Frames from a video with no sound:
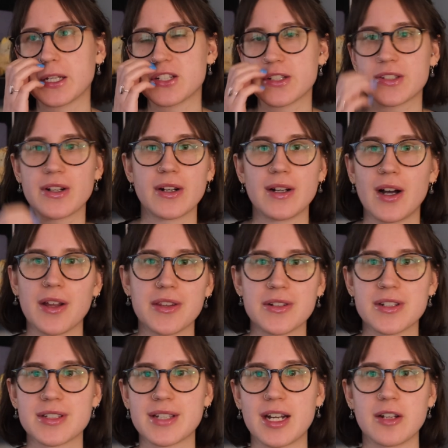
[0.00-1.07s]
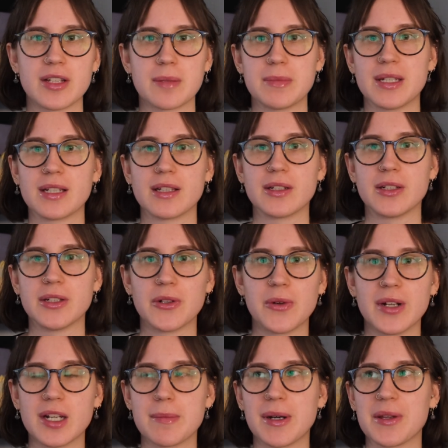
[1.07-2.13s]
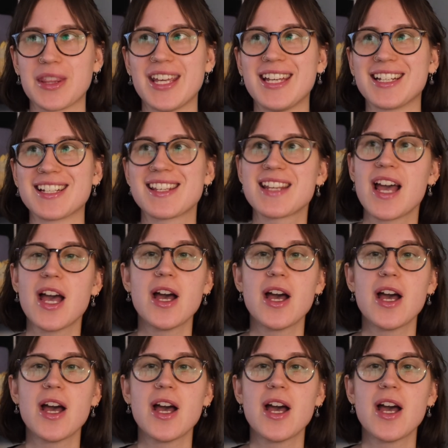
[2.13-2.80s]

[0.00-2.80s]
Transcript: is this author just kind of like being a little annoying about things?